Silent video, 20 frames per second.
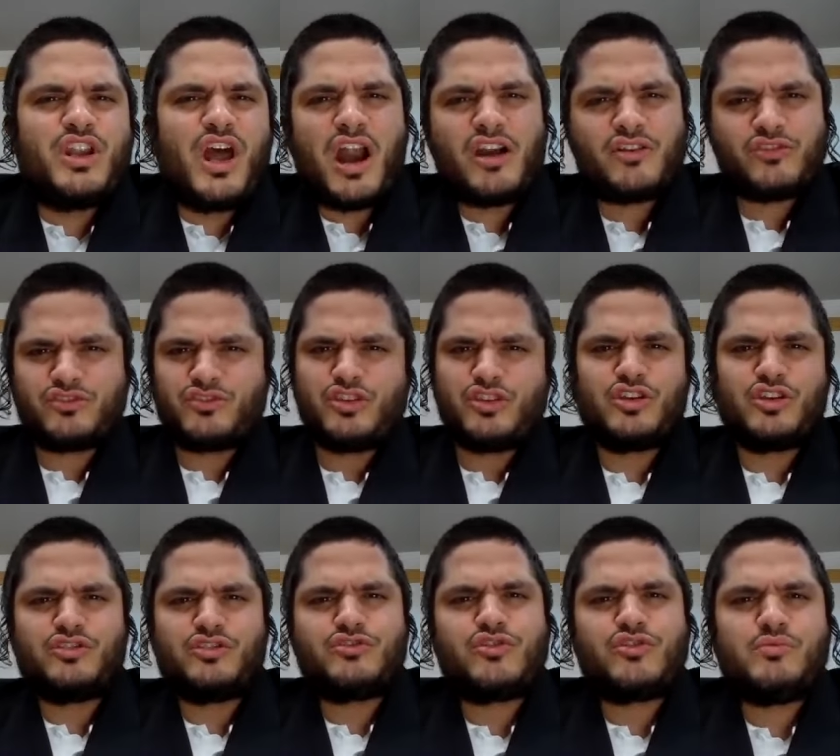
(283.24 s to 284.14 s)
minority
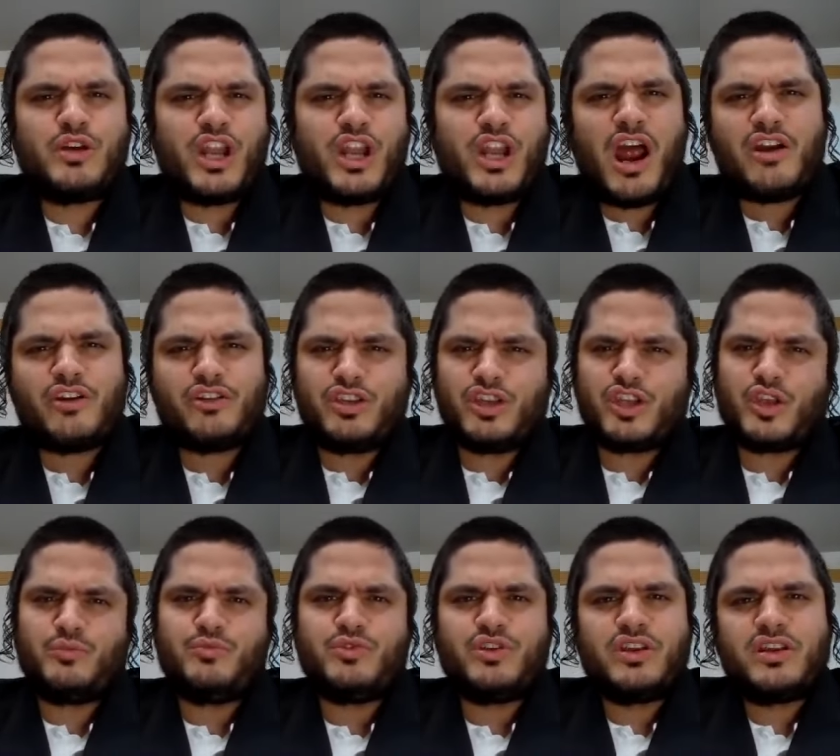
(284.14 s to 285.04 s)
control, minority
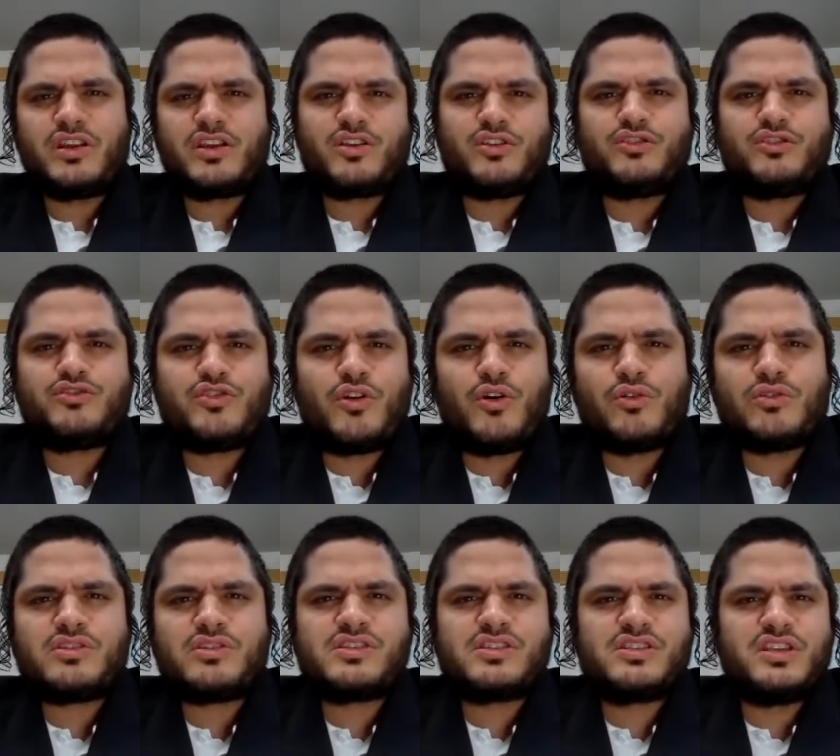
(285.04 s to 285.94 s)
community
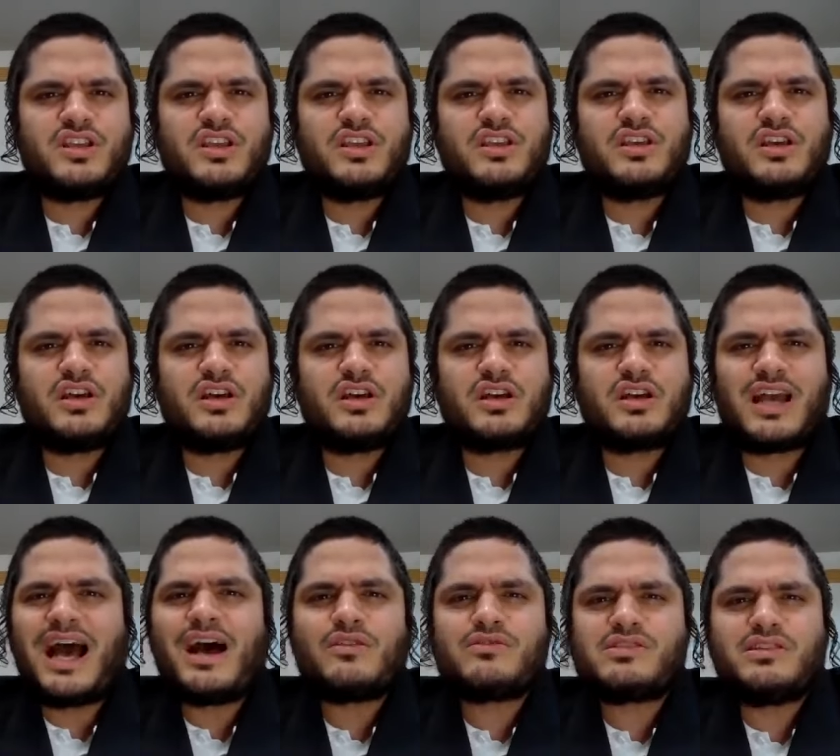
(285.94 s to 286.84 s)
controlled city uh,
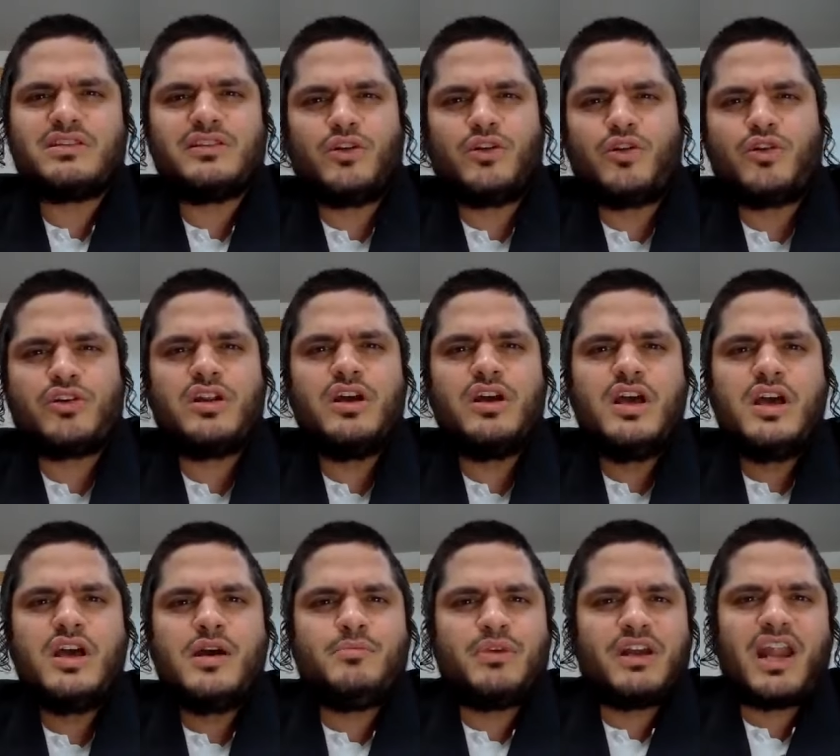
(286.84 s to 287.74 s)
council, or
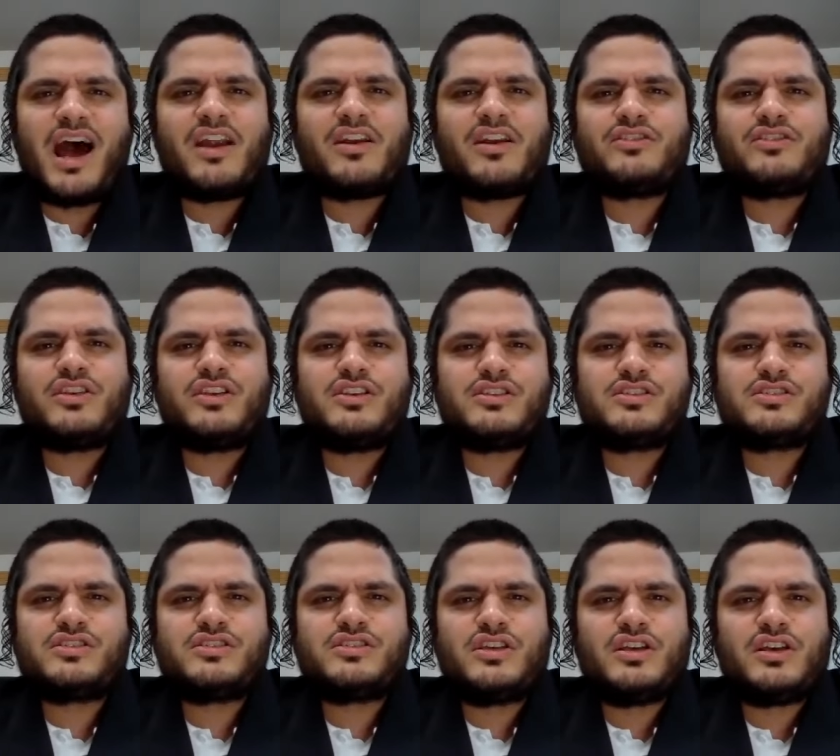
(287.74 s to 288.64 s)

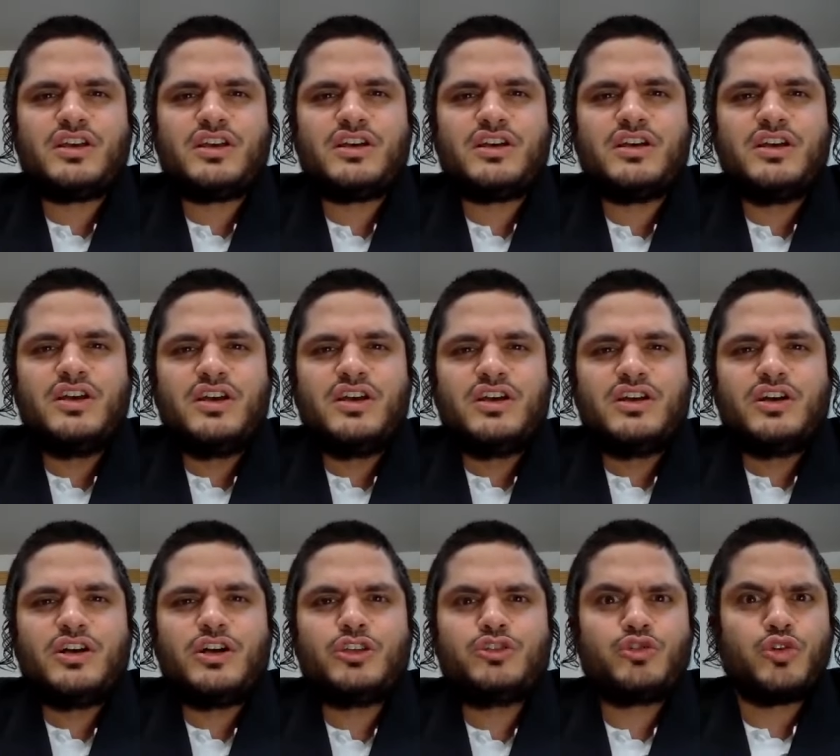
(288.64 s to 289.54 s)
minorities uh,
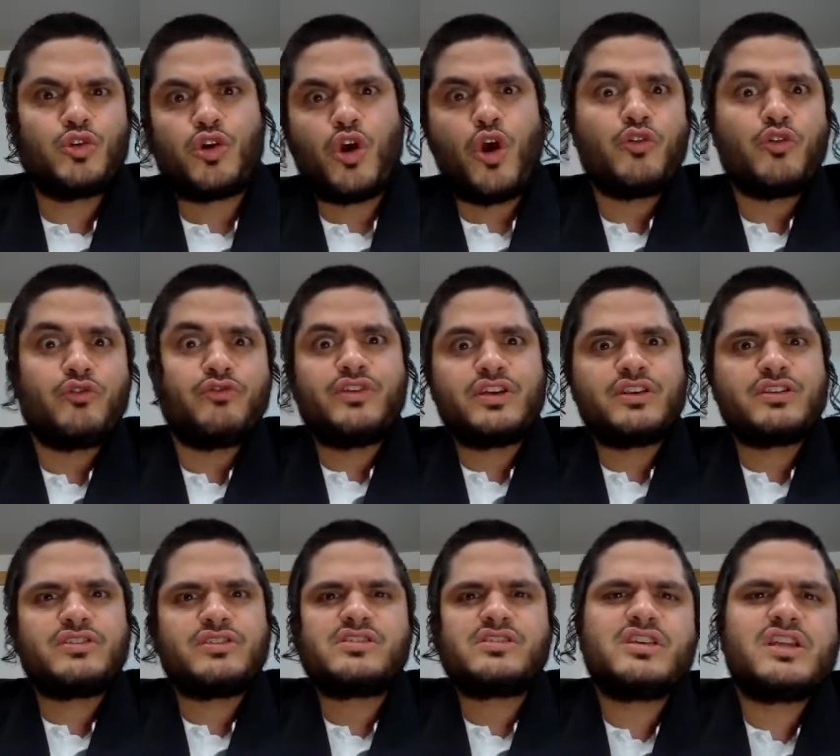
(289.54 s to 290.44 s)
uh took
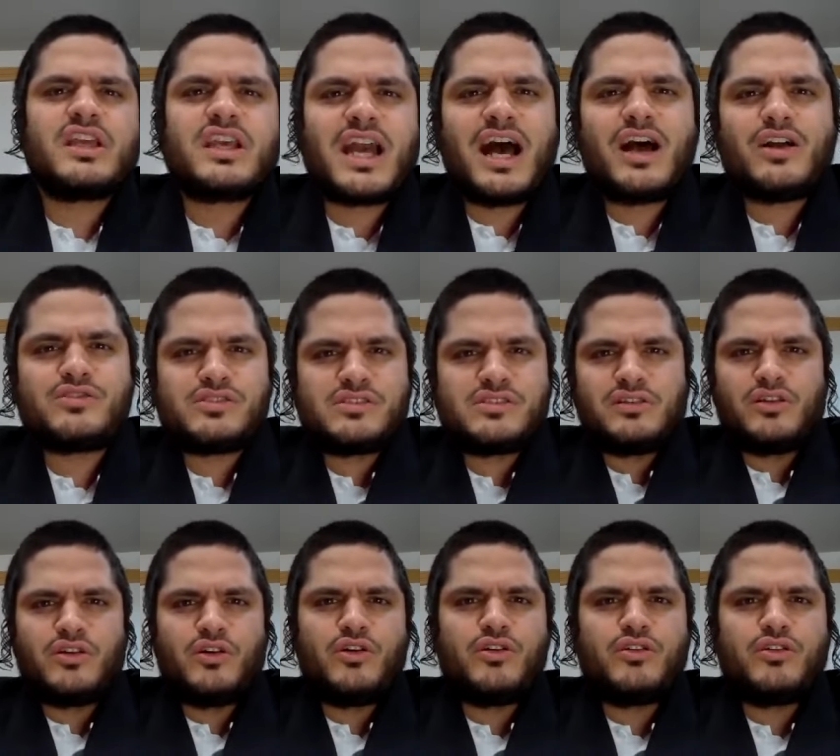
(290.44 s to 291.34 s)
over the city
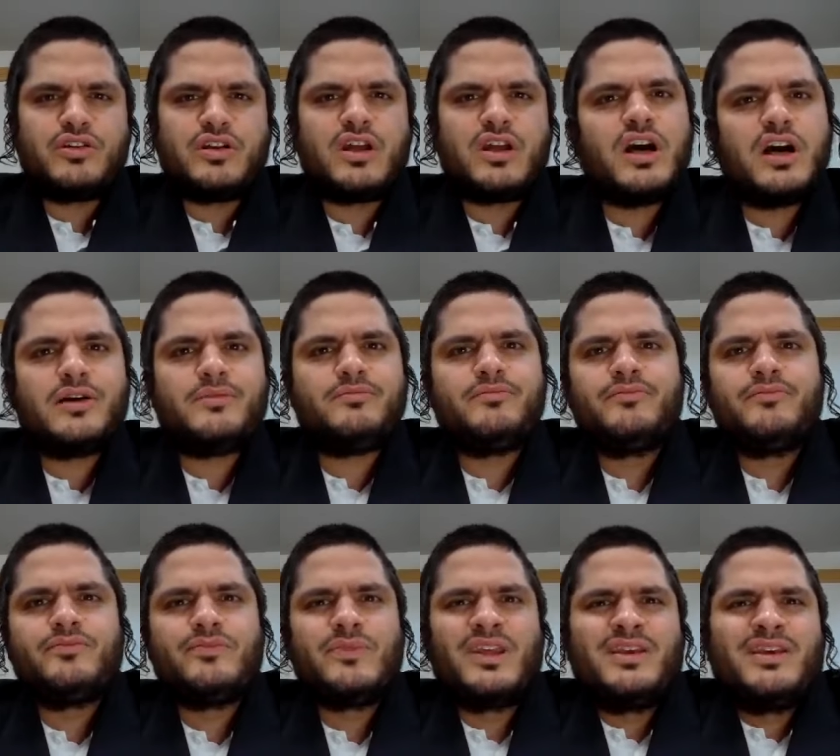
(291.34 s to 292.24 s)
council, or um,
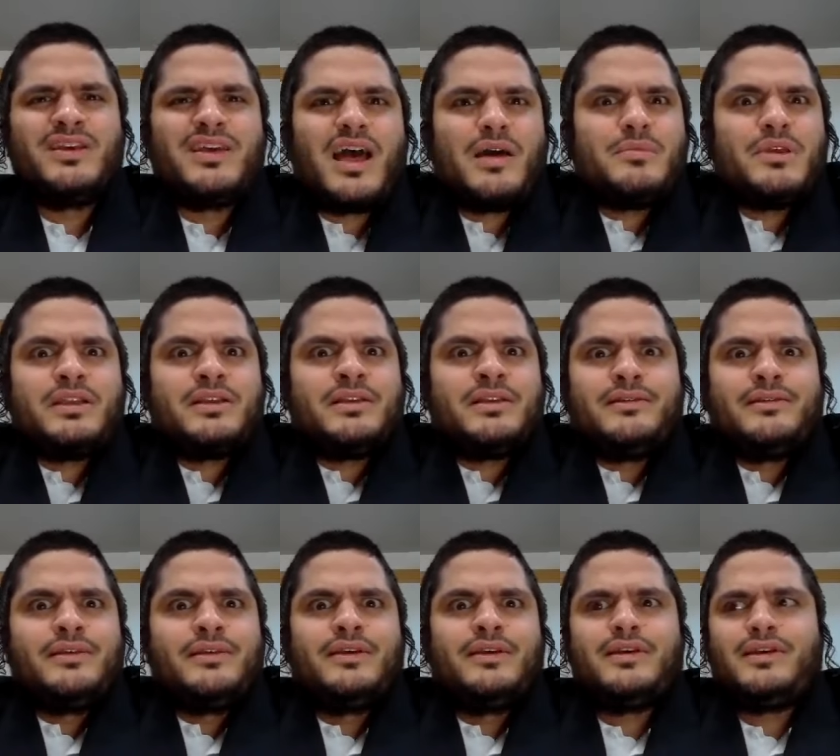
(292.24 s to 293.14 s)
I mean,
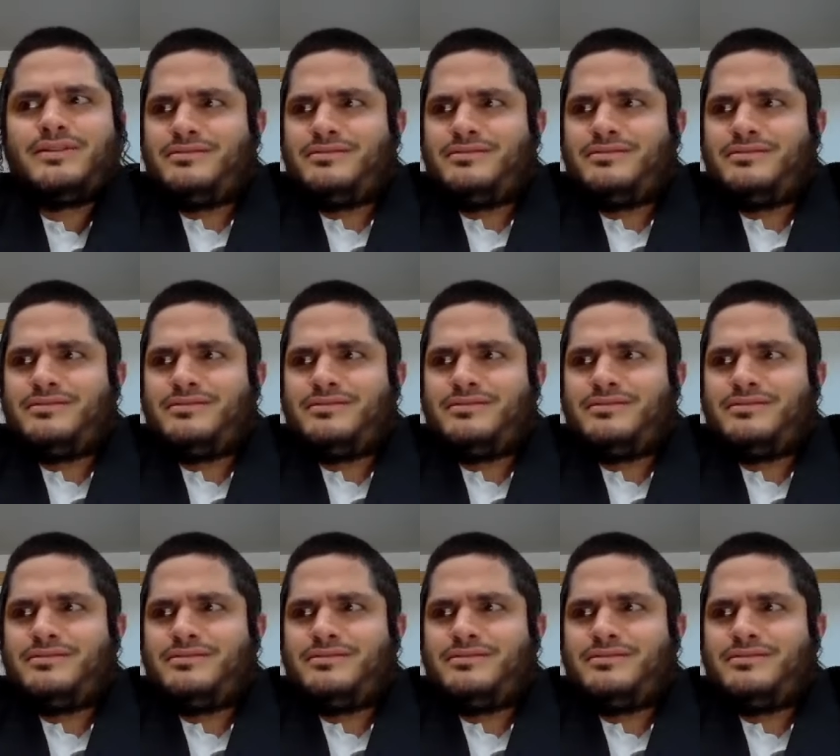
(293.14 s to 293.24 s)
